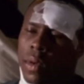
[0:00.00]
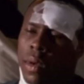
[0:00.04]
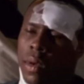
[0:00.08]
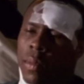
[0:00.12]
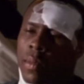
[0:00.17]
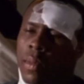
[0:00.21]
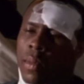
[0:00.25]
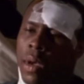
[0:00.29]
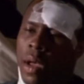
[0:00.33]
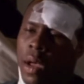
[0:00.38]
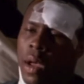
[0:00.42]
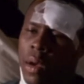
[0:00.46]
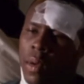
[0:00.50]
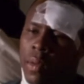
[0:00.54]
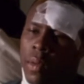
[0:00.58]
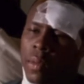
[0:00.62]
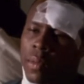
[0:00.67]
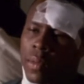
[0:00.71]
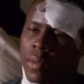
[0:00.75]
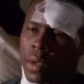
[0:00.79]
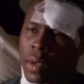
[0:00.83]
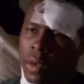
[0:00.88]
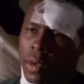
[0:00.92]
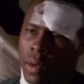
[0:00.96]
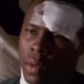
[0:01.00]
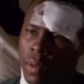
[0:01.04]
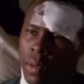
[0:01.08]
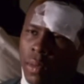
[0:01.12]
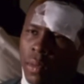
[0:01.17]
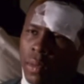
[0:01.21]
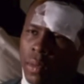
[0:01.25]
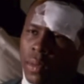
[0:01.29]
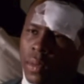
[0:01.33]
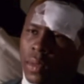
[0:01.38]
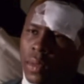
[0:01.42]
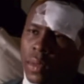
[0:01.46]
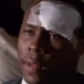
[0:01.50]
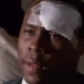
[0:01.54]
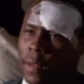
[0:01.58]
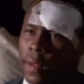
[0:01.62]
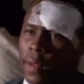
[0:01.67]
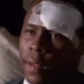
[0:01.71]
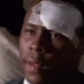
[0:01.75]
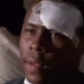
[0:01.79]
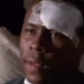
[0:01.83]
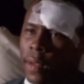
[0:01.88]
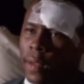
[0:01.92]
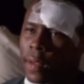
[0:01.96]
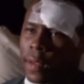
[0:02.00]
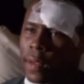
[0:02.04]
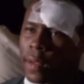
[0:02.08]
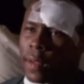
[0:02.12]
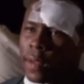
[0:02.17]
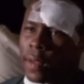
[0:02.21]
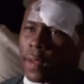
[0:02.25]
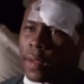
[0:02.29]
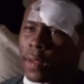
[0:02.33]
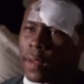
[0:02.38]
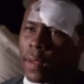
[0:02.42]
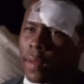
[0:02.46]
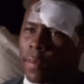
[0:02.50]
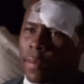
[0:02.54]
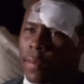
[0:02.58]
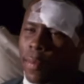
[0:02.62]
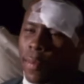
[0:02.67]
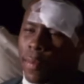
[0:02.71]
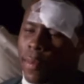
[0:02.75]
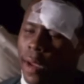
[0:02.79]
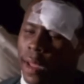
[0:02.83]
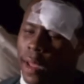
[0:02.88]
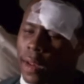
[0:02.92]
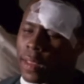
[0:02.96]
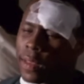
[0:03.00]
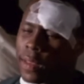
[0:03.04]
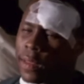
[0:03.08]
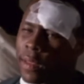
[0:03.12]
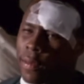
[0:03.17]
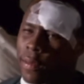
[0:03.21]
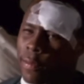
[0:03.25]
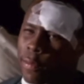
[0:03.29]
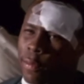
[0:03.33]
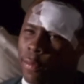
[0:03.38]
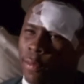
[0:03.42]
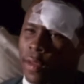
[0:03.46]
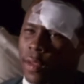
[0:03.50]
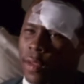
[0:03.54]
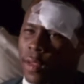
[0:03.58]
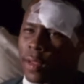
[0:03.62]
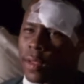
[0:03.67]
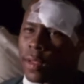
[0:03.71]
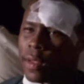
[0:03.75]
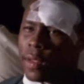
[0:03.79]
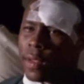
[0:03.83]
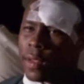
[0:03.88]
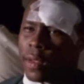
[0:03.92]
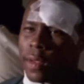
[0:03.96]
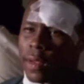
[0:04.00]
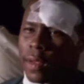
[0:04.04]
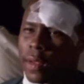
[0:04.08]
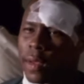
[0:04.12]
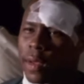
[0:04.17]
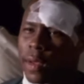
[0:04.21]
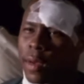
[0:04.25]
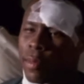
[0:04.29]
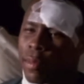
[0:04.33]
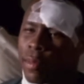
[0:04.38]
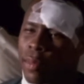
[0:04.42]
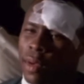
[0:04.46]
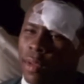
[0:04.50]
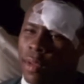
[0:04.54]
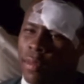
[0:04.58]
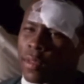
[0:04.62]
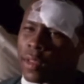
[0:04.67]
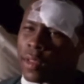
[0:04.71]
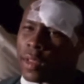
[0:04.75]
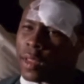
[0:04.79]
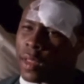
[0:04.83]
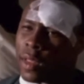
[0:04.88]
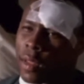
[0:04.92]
i'm out rico my body different. I'm breathing